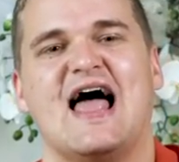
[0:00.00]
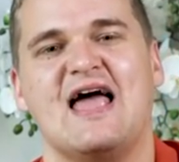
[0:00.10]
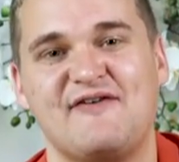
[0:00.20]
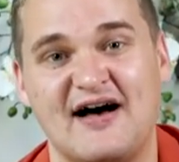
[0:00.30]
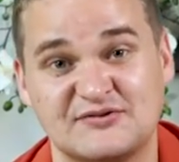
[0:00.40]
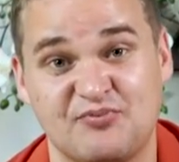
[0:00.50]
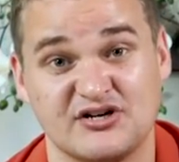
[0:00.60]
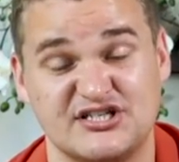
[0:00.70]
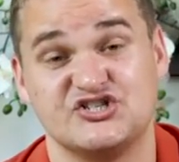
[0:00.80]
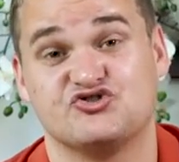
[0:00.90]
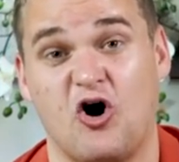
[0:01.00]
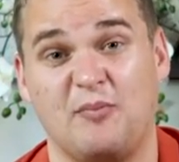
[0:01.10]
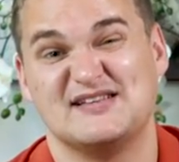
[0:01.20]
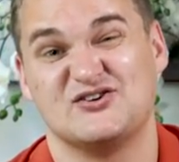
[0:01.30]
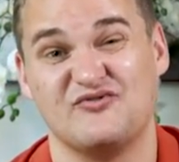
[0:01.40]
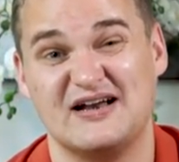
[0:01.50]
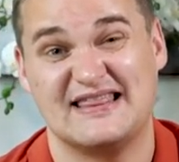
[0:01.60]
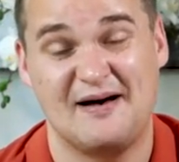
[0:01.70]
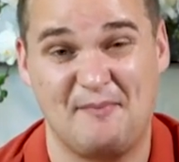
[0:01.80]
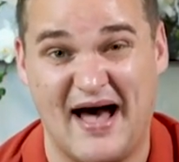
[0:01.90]
If house prices drop, it's not really
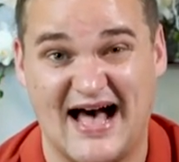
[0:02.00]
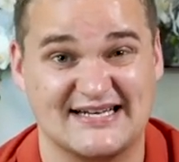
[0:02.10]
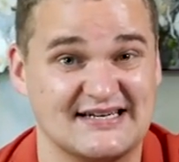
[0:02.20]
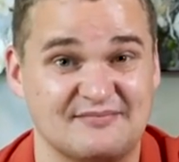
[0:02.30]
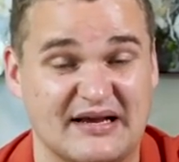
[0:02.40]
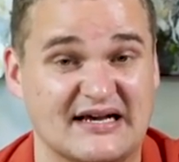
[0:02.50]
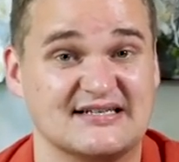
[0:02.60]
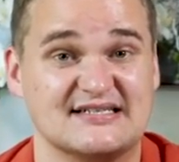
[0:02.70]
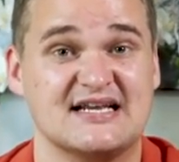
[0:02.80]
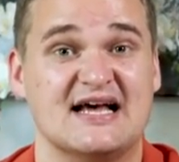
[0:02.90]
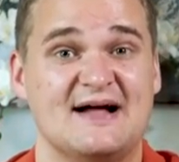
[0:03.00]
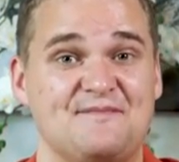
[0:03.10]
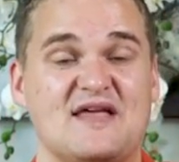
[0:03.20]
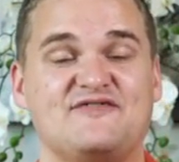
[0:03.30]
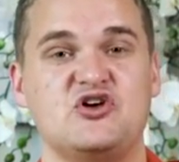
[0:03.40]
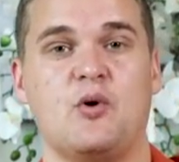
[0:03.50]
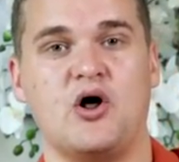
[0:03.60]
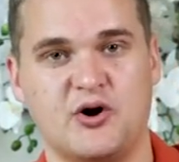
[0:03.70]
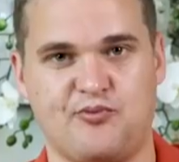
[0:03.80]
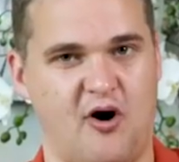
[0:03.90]
that bad because if you
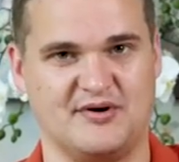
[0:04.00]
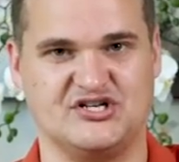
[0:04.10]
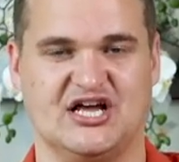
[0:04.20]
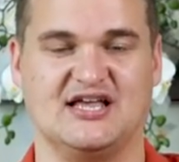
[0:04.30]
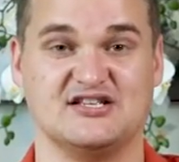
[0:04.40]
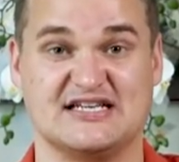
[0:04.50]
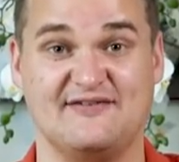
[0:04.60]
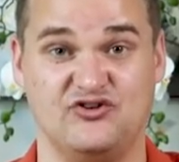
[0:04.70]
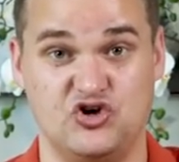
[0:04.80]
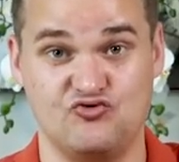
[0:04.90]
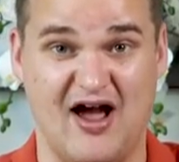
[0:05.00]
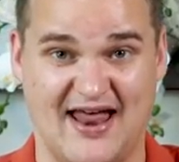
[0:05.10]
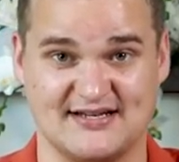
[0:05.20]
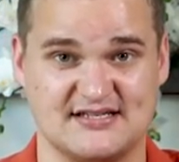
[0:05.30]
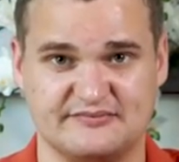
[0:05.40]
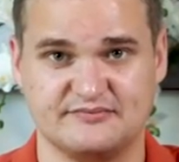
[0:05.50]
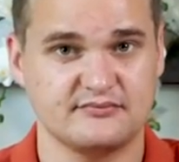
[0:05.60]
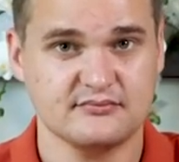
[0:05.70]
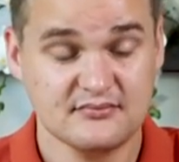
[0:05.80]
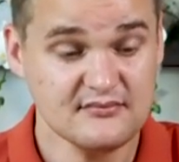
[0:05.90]
own a property that's giving you rent
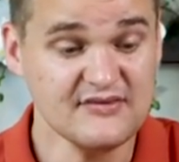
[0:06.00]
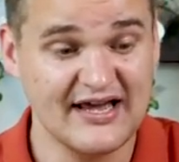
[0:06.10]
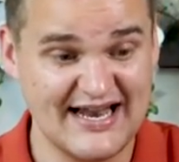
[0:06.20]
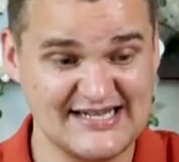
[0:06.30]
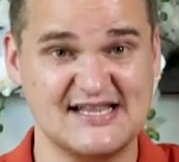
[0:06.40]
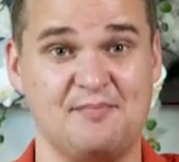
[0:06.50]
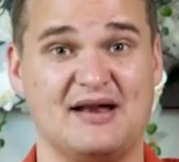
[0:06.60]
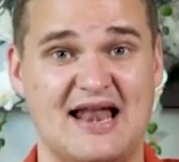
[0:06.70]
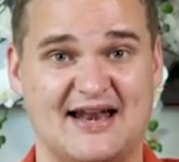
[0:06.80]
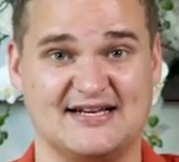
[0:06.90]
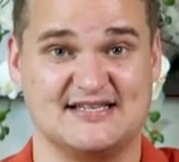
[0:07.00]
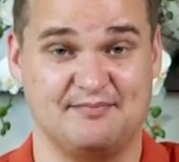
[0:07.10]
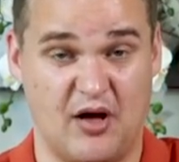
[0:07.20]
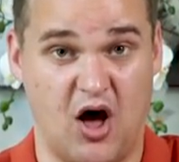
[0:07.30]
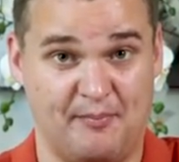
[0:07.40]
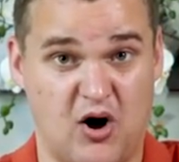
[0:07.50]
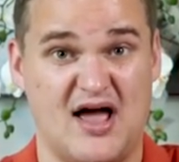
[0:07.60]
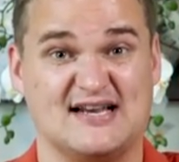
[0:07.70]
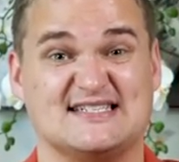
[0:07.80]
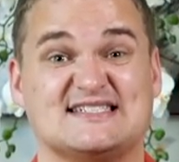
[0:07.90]
unless the plan is to
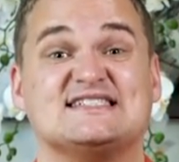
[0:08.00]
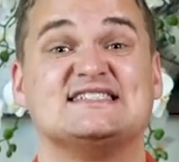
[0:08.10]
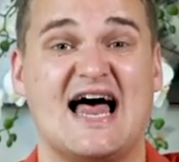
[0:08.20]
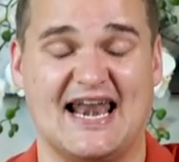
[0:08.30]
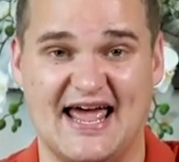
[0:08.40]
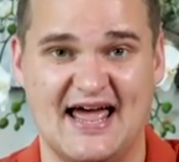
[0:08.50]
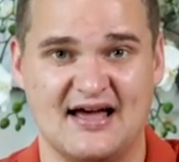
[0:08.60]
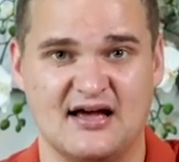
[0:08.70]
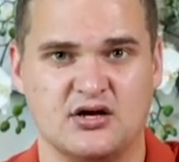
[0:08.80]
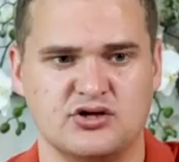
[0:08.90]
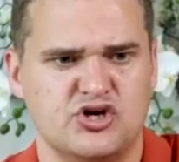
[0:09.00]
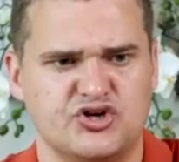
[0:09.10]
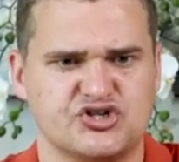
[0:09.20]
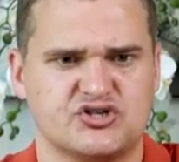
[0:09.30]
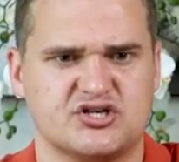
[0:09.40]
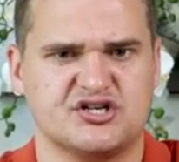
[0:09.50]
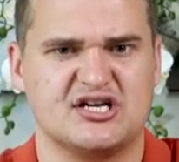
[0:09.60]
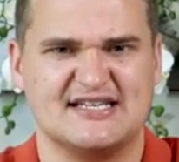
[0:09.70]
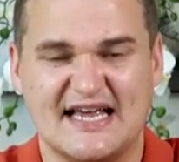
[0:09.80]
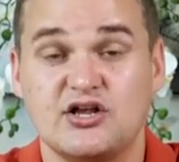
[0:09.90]
buy it to sell it, you just
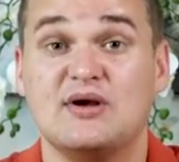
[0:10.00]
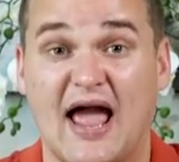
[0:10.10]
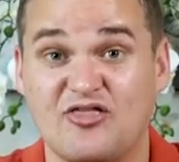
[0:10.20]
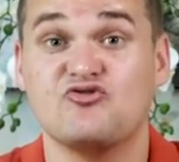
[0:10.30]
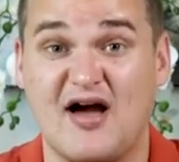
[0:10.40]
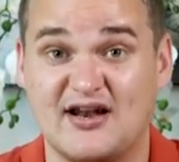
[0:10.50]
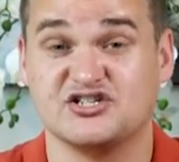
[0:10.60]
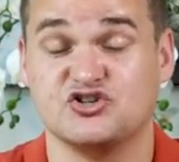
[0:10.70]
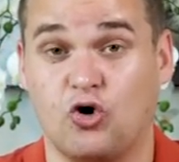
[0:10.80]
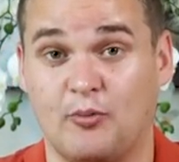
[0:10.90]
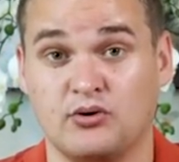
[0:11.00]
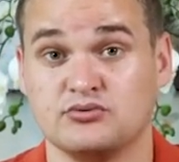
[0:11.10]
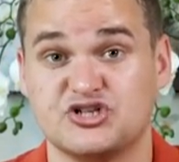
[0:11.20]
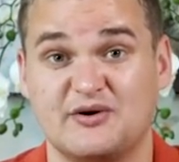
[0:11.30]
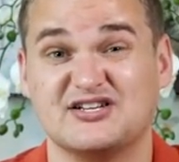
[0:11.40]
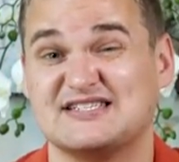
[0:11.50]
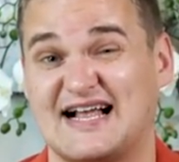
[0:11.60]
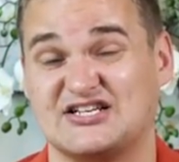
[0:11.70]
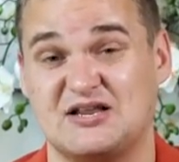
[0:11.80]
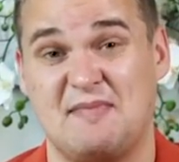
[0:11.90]
continue getting the rent as normal. So it doesn't
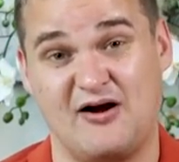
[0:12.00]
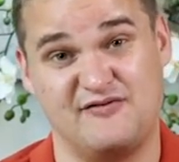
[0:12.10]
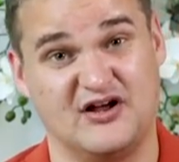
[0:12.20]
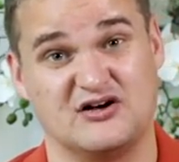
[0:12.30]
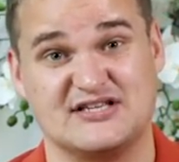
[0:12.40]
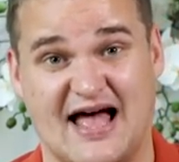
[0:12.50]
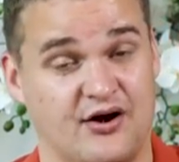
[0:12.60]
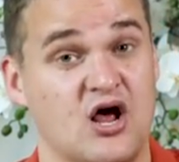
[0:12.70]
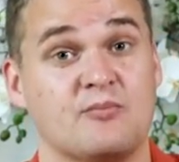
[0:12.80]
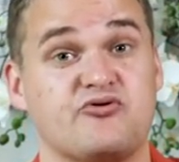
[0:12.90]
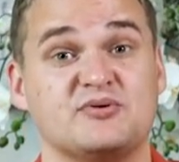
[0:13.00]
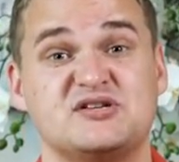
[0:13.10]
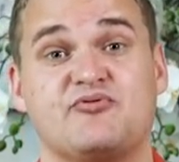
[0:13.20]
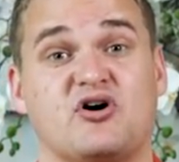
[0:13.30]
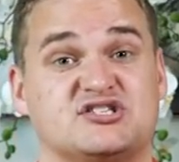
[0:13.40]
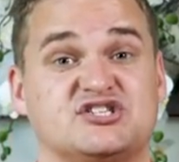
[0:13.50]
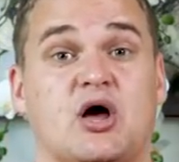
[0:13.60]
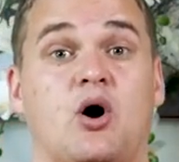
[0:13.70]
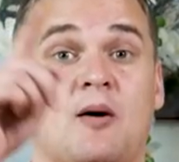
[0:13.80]
actually matter if it goes down. Property prices go